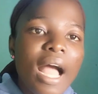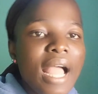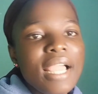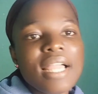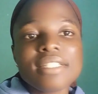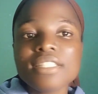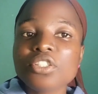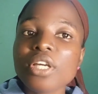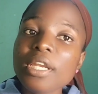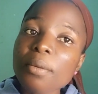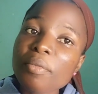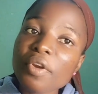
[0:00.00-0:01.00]
I can
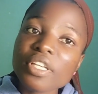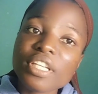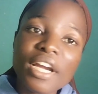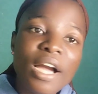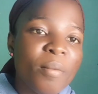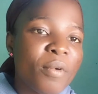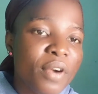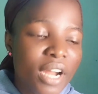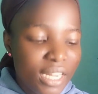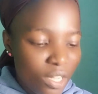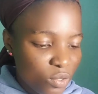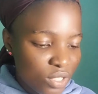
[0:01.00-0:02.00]
literally bring the camera
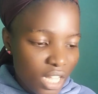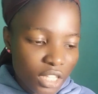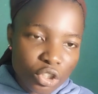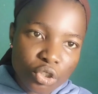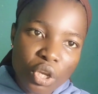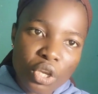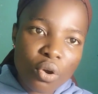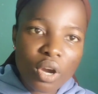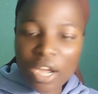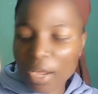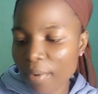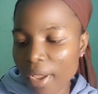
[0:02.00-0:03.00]
and I'll start showing you,
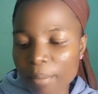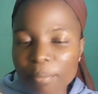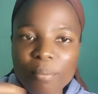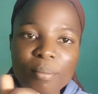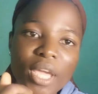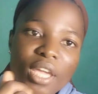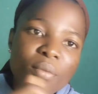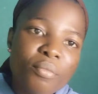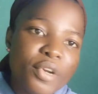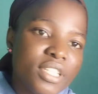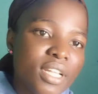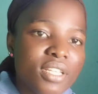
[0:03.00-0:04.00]
okay, we are making
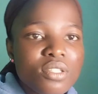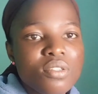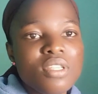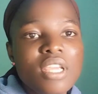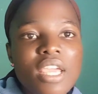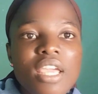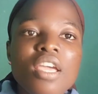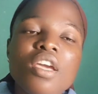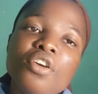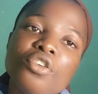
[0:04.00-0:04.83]
bracelets today,